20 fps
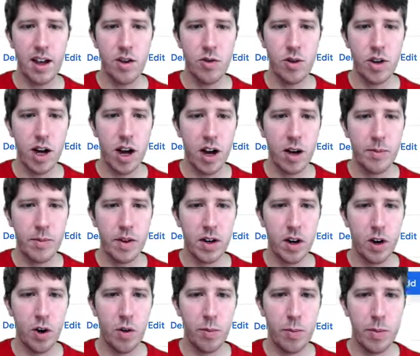you come
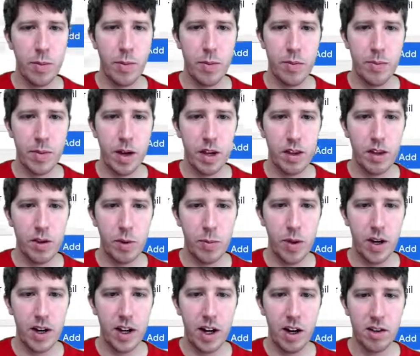a little
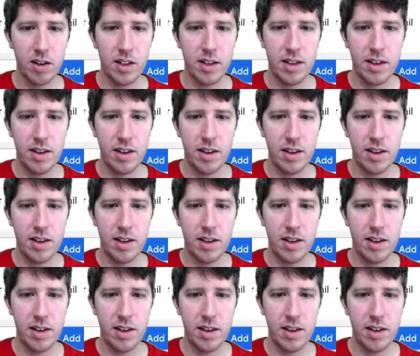bit here to